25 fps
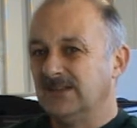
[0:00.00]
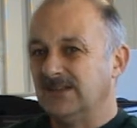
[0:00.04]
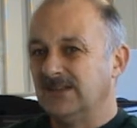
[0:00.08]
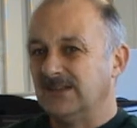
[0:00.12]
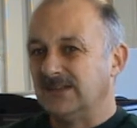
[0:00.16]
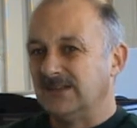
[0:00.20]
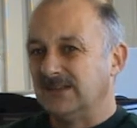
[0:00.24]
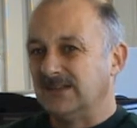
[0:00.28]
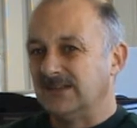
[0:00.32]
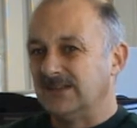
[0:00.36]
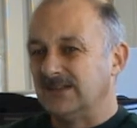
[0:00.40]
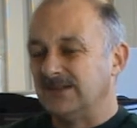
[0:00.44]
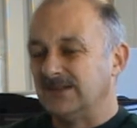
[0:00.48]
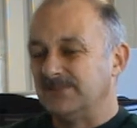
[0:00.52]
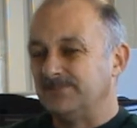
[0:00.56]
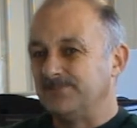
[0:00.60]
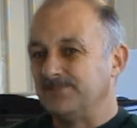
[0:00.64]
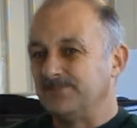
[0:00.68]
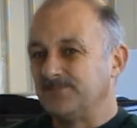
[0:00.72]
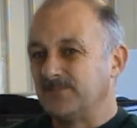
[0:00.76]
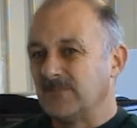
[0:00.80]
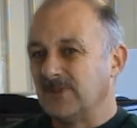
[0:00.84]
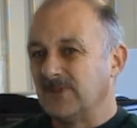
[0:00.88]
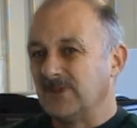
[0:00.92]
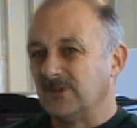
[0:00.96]

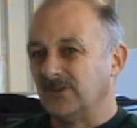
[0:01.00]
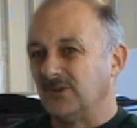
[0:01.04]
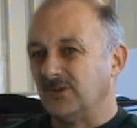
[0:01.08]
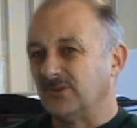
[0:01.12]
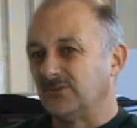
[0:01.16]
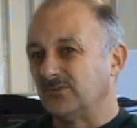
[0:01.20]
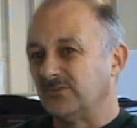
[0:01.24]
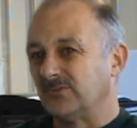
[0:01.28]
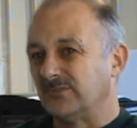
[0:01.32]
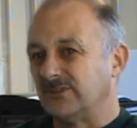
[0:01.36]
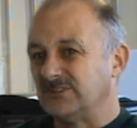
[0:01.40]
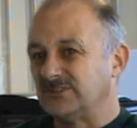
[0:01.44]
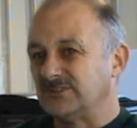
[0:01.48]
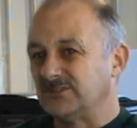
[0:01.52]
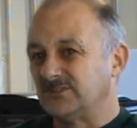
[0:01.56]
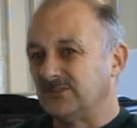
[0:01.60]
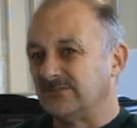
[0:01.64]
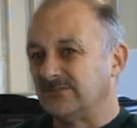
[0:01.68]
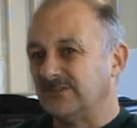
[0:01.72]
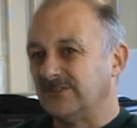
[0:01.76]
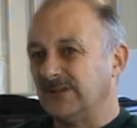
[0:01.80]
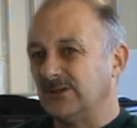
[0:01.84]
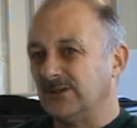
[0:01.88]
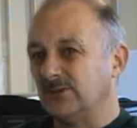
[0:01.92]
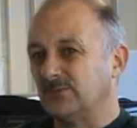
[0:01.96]
And I'd already
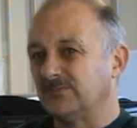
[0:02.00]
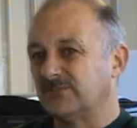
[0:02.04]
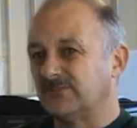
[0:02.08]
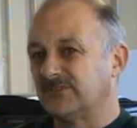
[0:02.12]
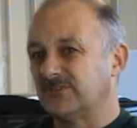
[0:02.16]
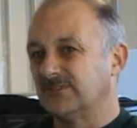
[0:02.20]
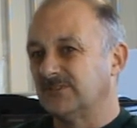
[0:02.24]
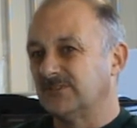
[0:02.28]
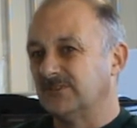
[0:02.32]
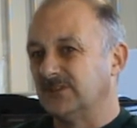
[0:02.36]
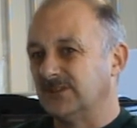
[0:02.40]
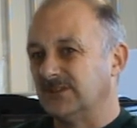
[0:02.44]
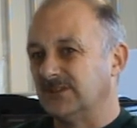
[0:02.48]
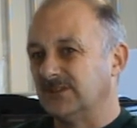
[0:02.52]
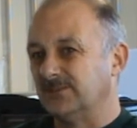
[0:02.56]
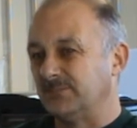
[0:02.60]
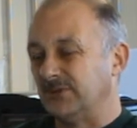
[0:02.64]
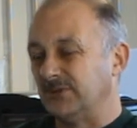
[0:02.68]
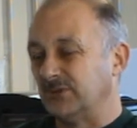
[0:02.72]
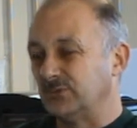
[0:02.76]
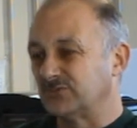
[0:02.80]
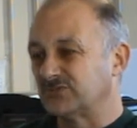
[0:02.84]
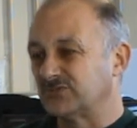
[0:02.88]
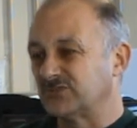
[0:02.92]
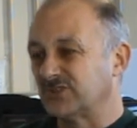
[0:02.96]
sort of helped
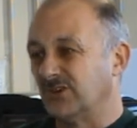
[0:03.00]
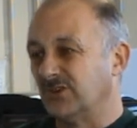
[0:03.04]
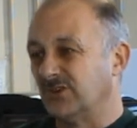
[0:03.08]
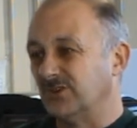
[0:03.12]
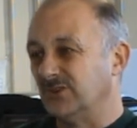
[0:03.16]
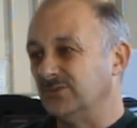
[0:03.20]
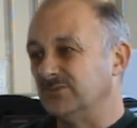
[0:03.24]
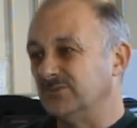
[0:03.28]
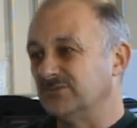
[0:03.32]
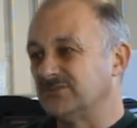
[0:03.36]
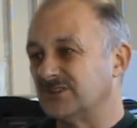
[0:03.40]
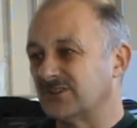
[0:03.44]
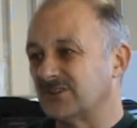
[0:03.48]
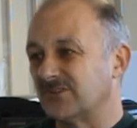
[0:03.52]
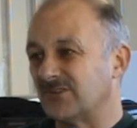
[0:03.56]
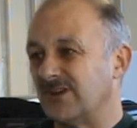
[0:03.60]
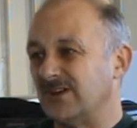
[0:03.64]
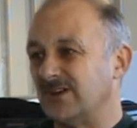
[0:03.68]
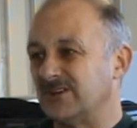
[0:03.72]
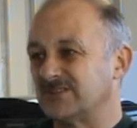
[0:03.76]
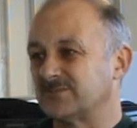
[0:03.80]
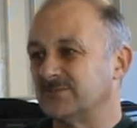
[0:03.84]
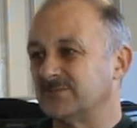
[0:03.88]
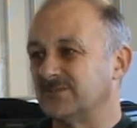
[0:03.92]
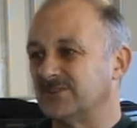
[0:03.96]
Bill Scott, who was the
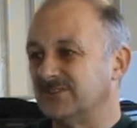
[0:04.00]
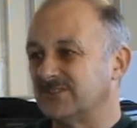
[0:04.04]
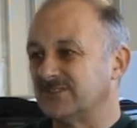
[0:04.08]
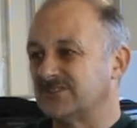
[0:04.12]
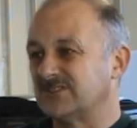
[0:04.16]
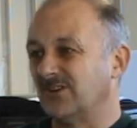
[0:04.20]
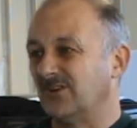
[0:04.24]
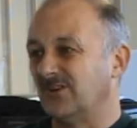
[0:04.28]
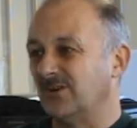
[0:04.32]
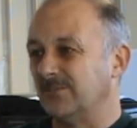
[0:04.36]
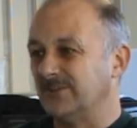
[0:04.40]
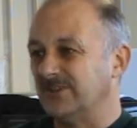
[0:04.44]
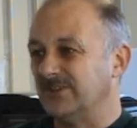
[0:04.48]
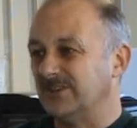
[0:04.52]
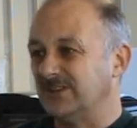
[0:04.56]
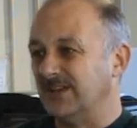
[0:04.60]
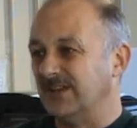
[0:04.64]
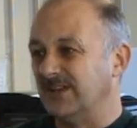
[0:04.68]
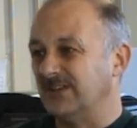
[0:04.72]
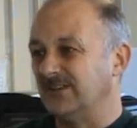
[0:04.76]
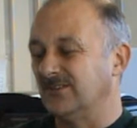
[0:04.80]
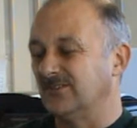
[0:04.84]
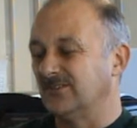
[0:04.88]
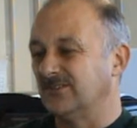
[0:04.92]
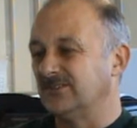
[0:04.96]
groundsman at the time. At the
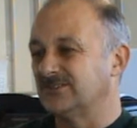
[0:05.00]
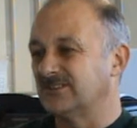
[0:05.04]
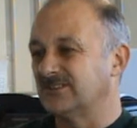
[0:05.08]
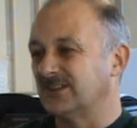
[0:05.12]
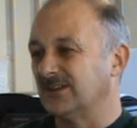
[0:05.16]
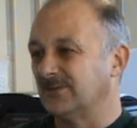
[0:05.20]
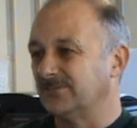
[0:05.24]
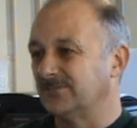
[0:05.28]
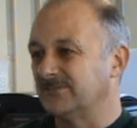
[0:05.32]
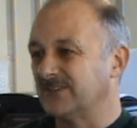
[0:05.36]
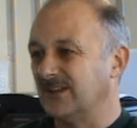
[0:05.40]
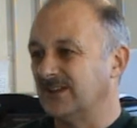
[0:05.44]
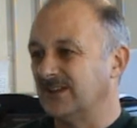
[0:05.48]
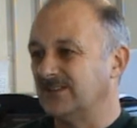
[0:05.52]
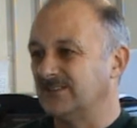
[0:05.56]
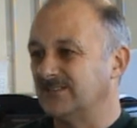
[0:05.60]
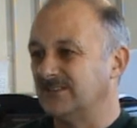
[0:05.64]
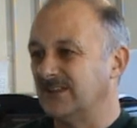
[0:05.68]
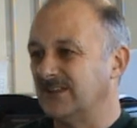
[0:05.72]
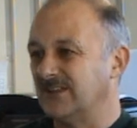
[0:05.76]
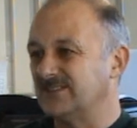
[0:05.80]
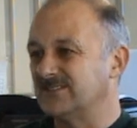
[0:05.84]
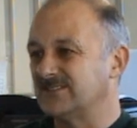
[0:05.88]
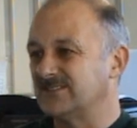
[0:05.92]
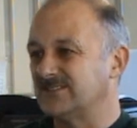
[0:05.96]
end I used to help take the
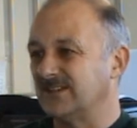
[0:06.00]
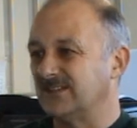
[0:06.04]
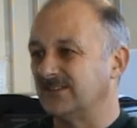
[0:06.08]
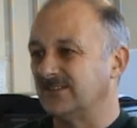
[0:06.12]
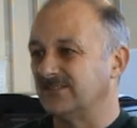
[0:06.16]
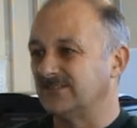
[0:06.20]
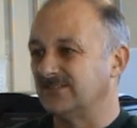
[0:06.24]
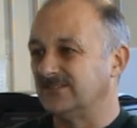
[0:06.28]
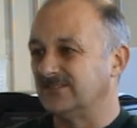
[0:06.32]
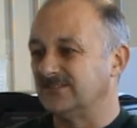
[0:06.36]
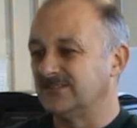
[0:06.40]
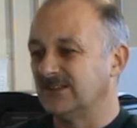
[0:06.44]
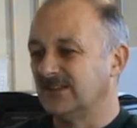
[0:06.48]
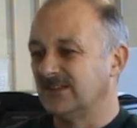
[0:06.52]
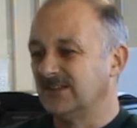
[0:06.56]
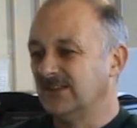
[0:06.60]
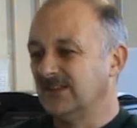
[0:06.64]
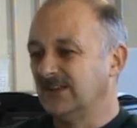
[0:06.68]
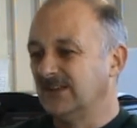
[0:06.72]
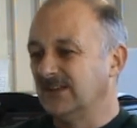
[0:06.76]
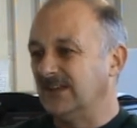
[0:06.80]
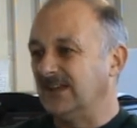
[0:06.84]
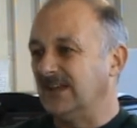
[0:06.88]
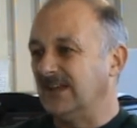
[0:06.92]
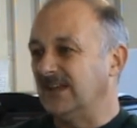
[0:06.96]
nets down, and
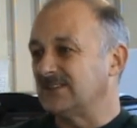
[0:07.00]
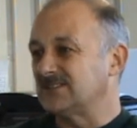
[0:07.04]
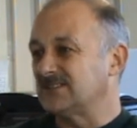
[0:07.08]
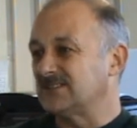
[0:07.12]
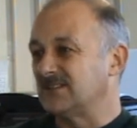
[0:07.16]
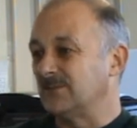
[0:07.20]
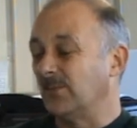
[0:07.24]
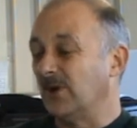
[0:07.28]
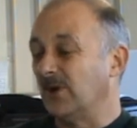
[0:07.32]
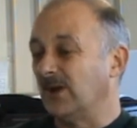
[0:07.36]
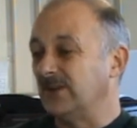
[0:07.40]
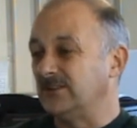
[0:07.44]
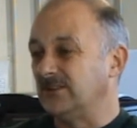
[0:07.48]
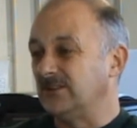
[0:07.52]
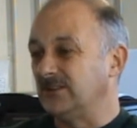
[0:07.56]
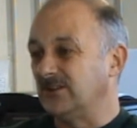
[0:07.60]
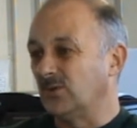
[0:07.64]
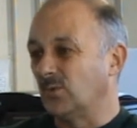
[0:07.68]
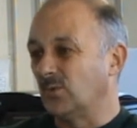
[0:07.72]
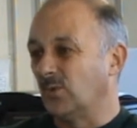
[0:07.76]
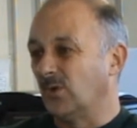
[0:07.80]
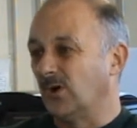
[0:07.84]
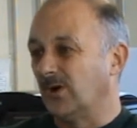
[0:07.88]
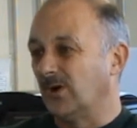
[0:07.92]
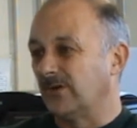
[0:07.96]
he actually made the
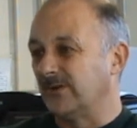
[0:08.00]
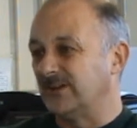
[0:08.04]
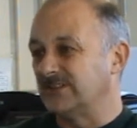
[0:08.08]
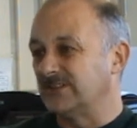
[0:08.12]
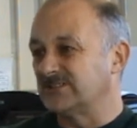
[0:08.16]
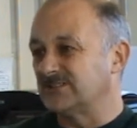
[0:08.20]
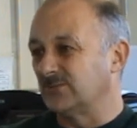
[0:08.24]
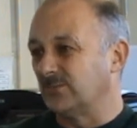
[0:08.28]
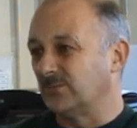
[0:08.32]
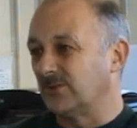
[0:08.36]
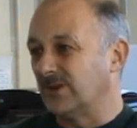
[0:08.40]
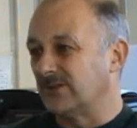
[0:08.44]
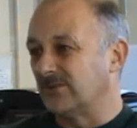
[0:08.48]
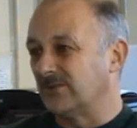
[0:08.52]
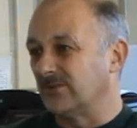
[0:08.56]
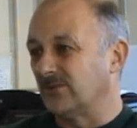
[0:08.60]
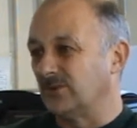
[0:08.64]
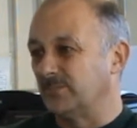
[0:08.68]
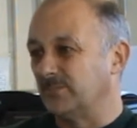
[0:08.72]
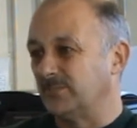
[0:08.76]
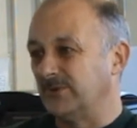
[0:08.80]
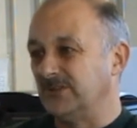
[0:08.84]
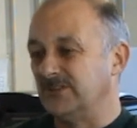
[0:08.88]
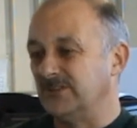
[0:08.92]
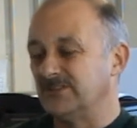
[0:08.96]
inquiry as to whether
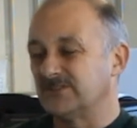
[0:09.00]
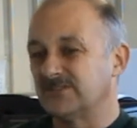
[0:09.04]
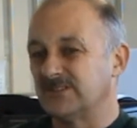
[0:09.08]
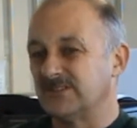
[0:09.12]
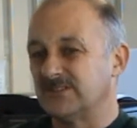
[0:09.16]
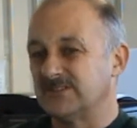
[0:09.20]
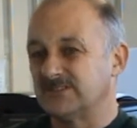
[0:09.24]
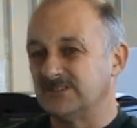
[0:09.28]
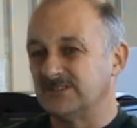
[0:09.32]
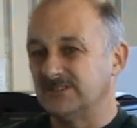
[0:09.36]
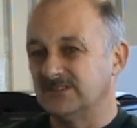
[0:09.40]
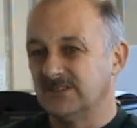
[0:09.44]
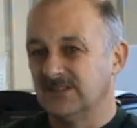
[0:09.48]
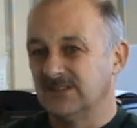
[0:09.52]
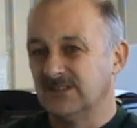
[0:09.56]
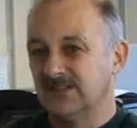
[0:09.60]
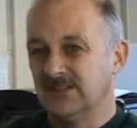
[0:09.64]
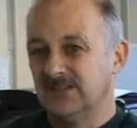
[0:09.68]
I'd be interested.